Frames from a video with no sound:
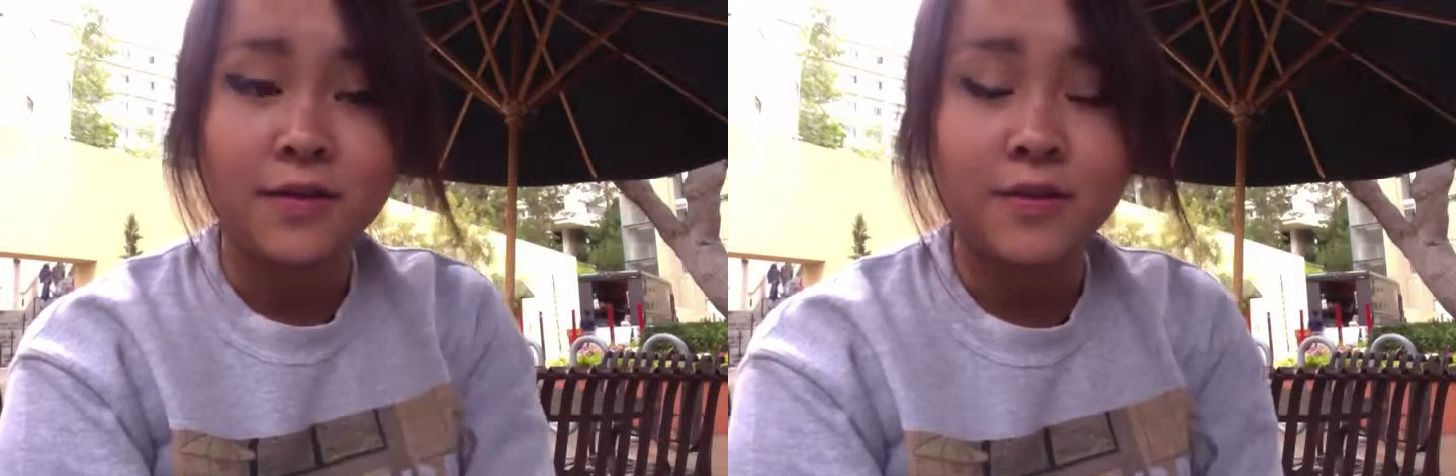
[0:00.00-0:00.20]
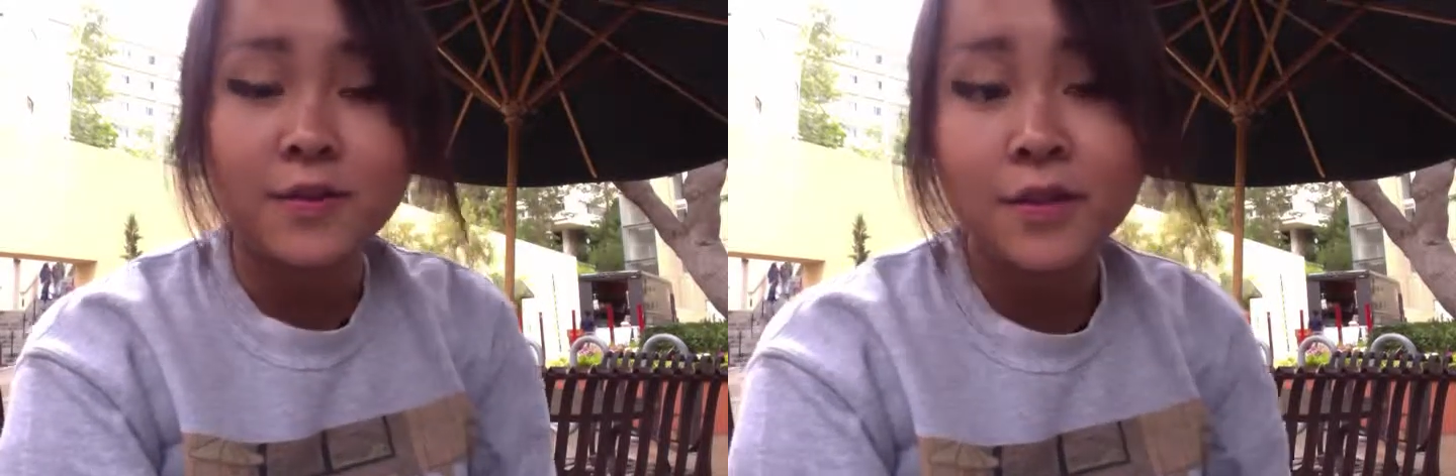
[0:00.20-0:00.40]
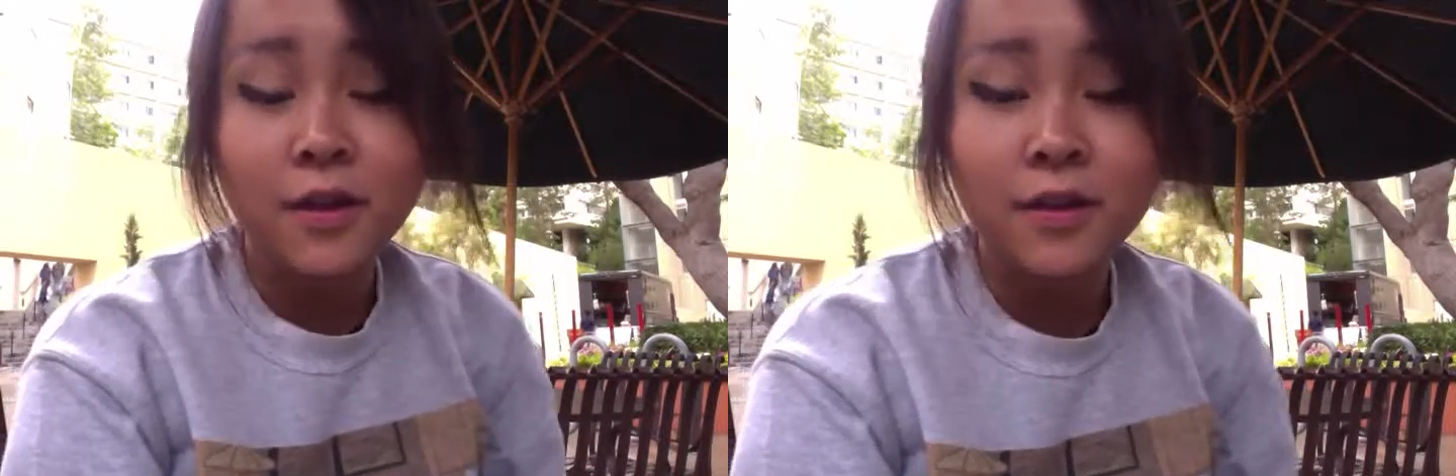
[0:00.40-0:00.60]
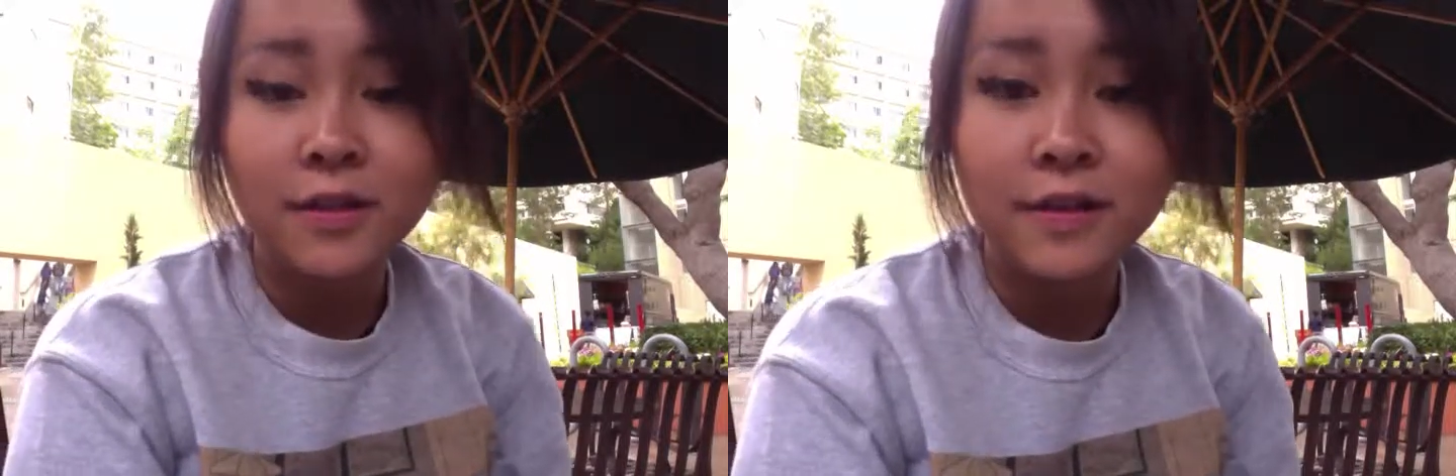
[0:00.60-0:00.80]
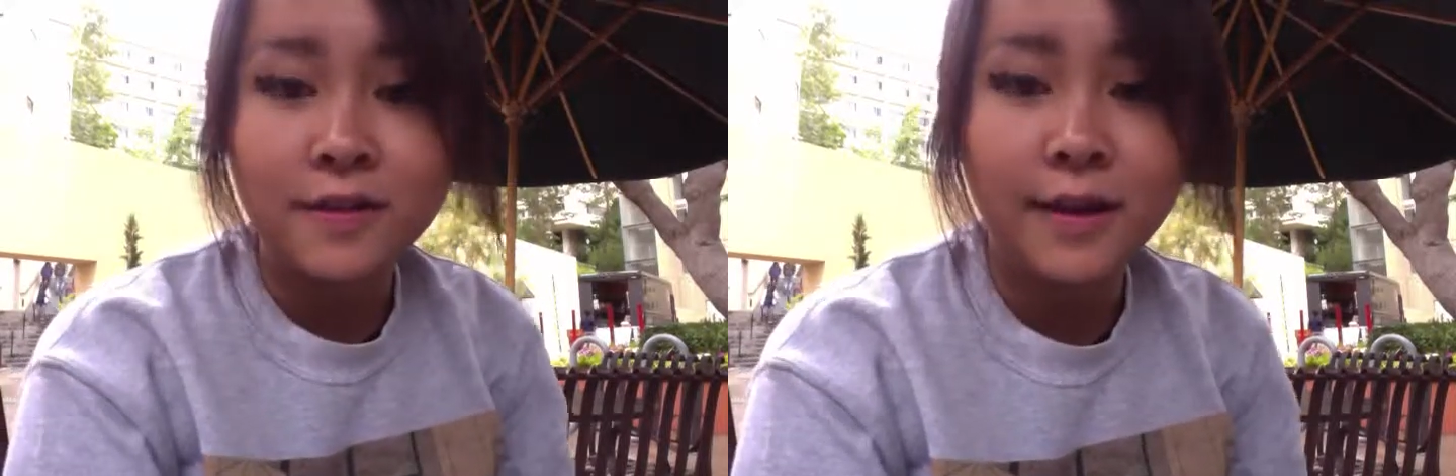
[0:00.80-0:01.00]
so it's a lot
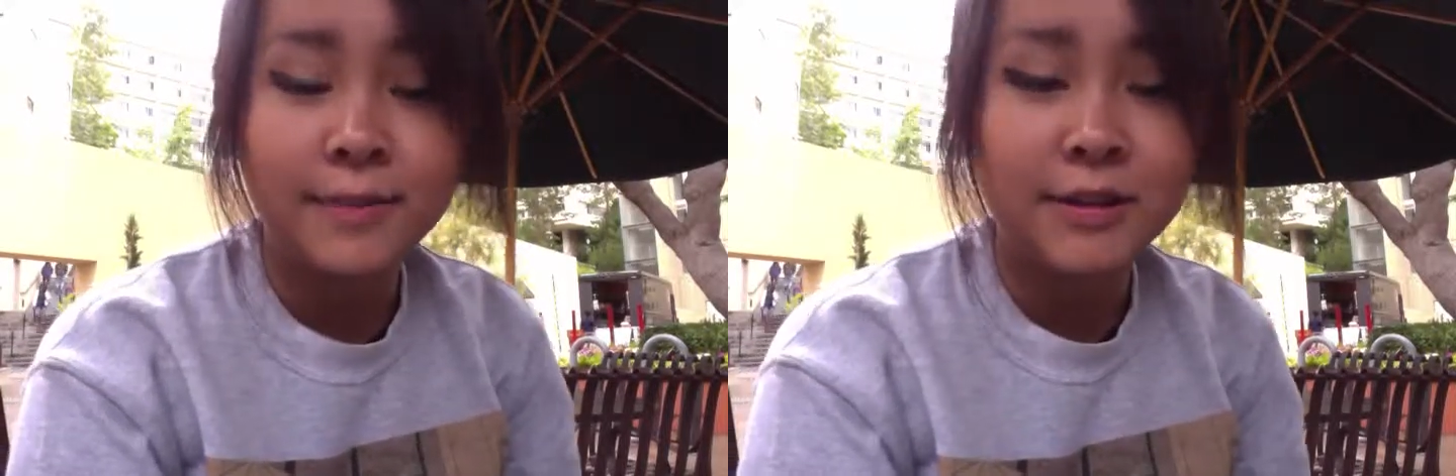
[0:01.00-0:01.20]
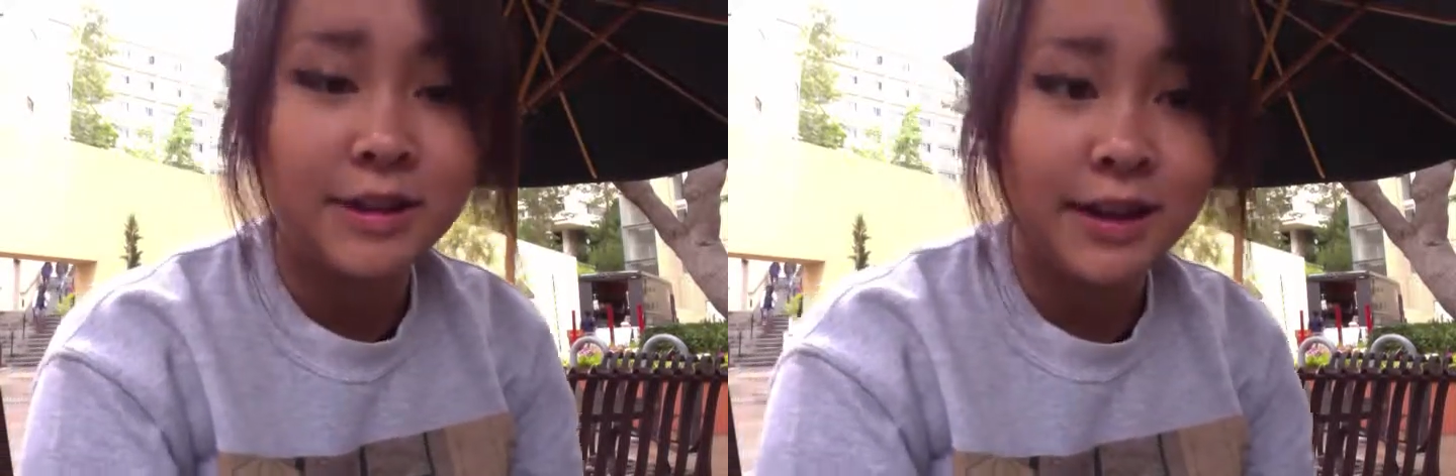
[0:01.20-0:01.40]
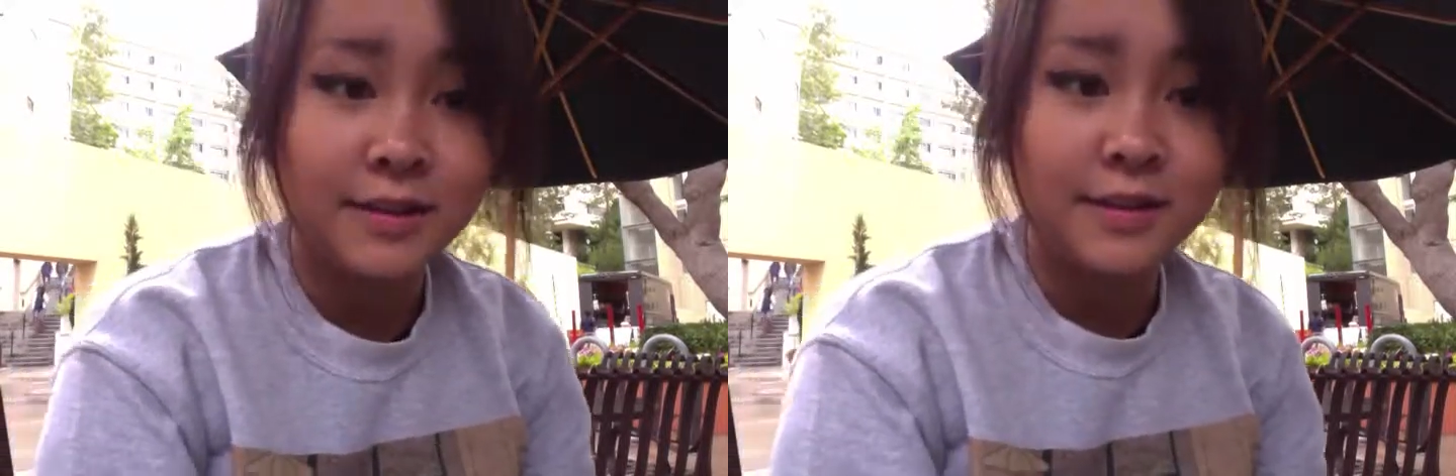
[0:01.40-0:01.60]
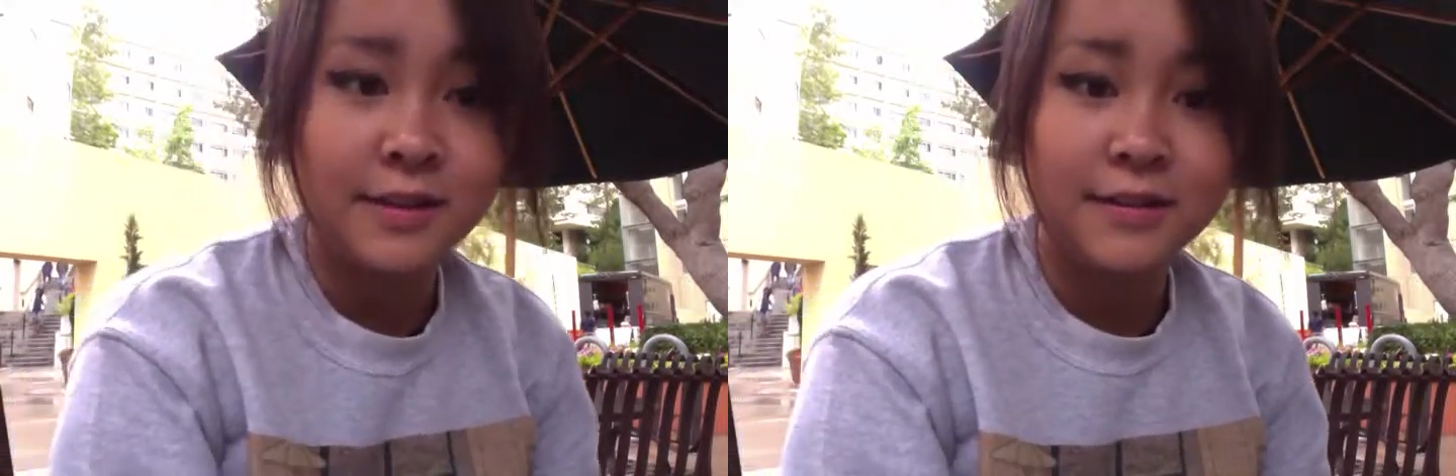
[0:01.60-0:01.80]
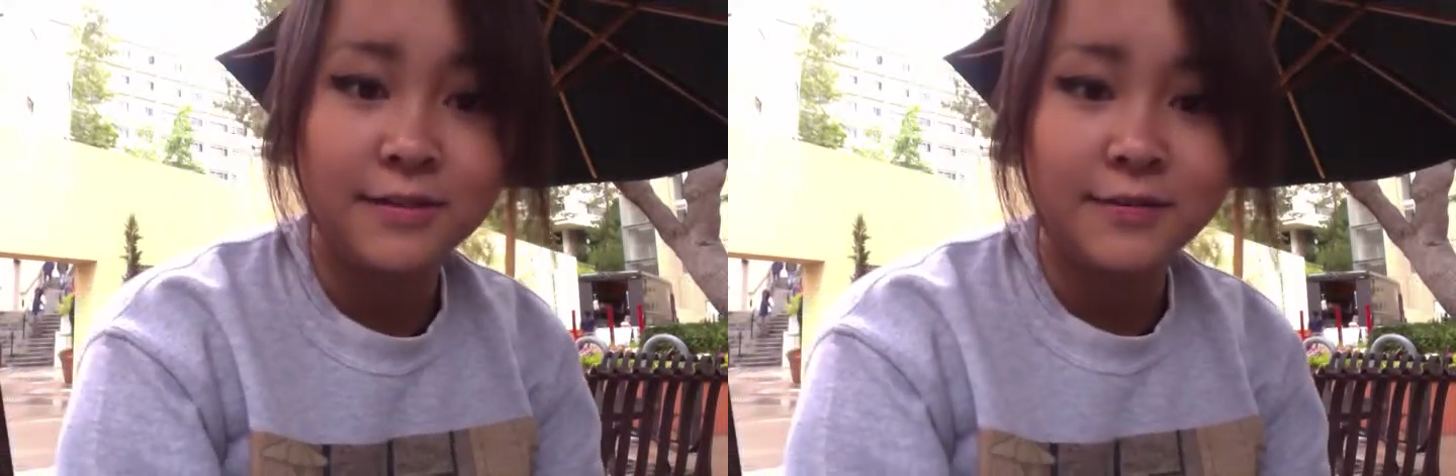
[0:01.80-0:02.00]
less time
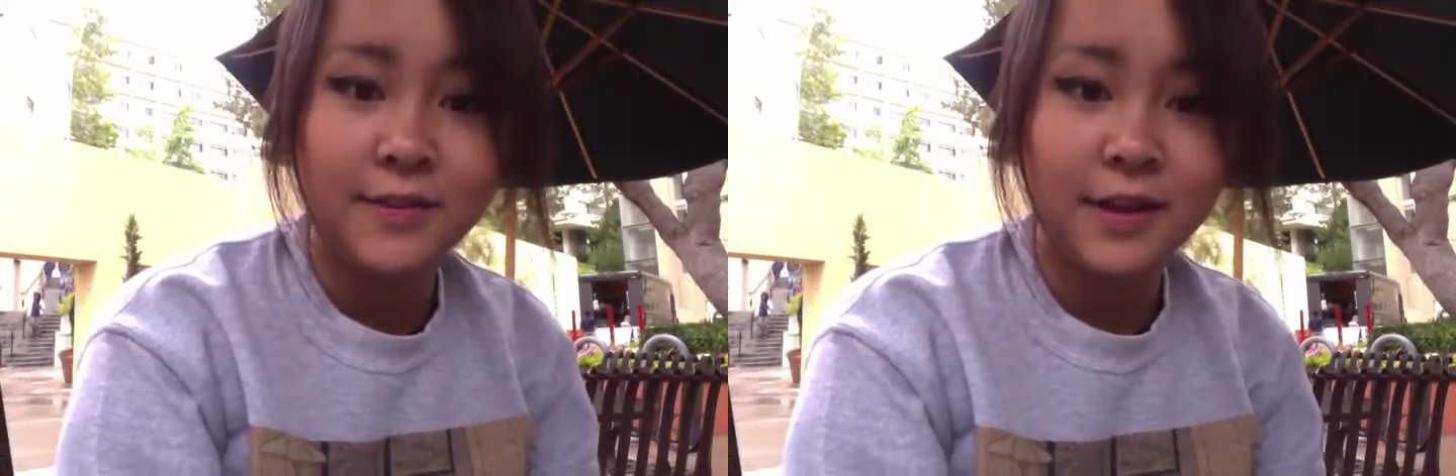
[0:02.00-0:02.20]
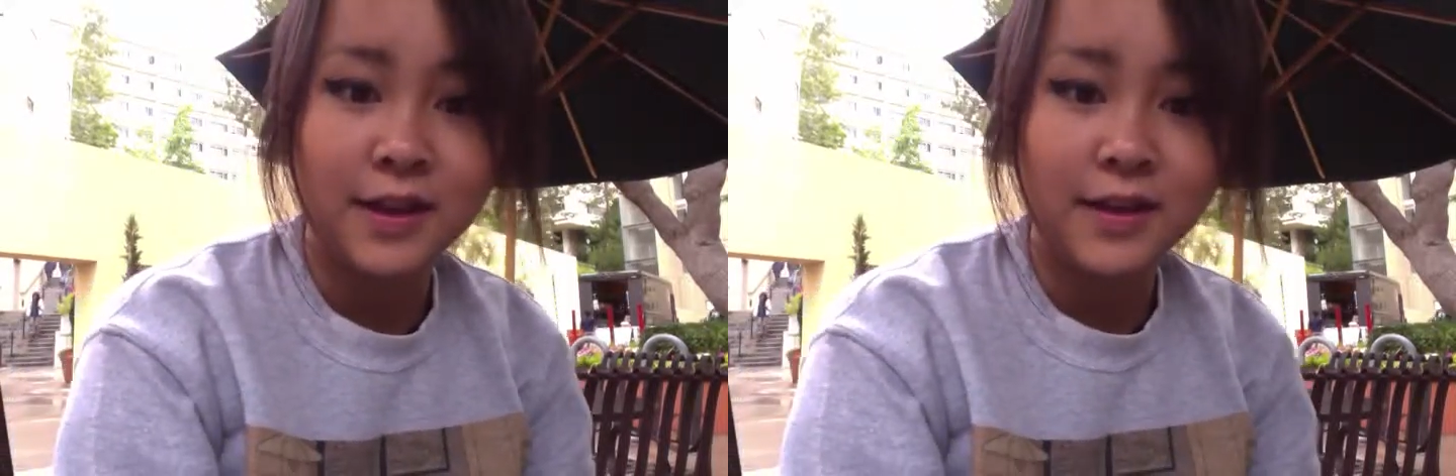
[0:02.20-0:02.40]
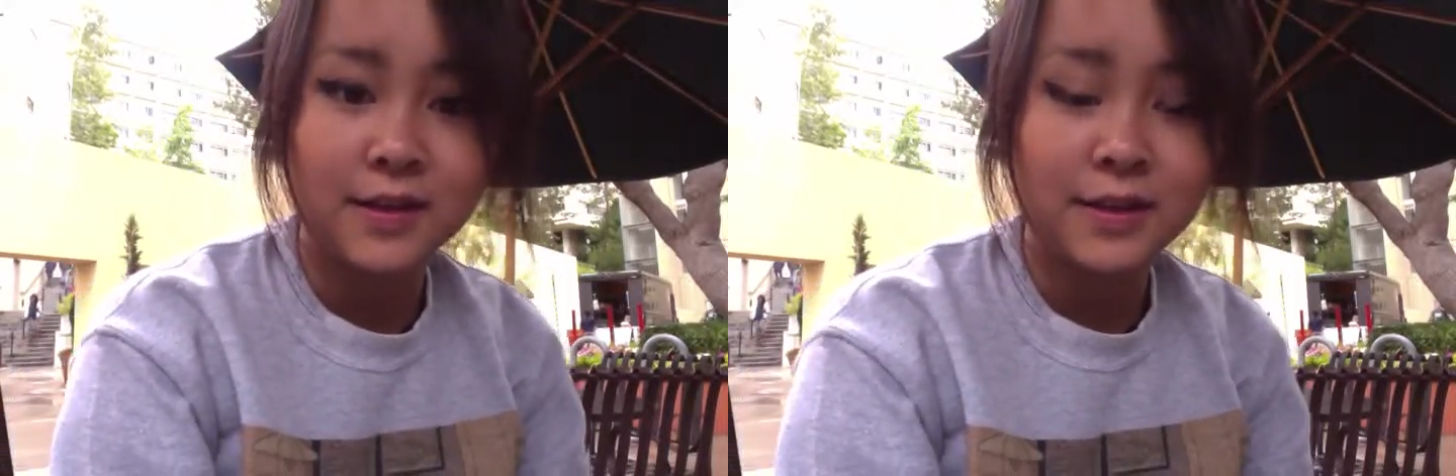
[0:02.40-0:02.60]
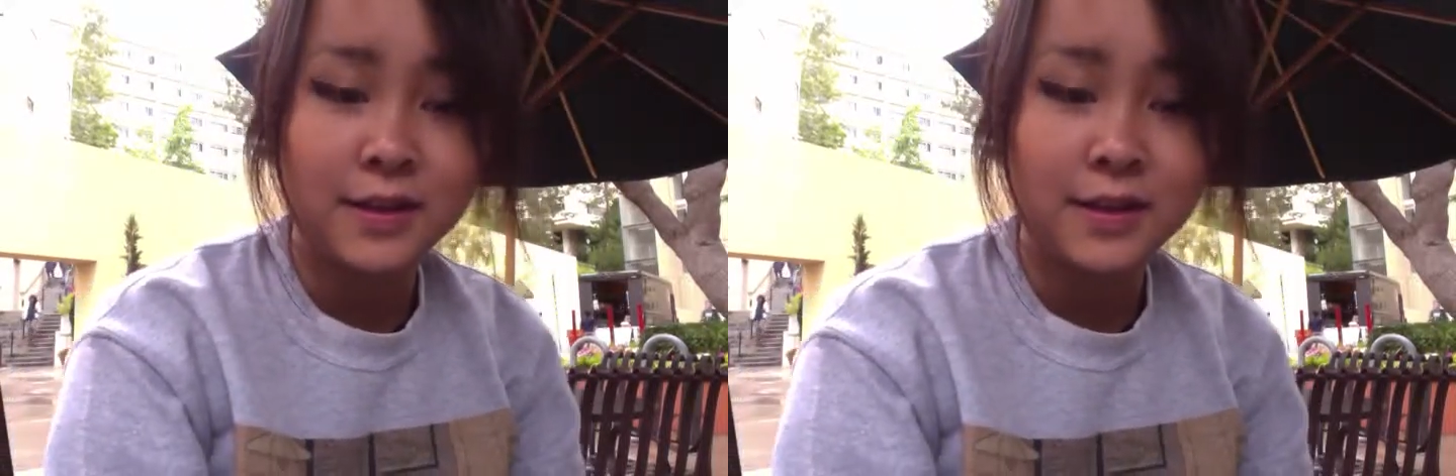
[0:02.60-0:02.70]
intensive and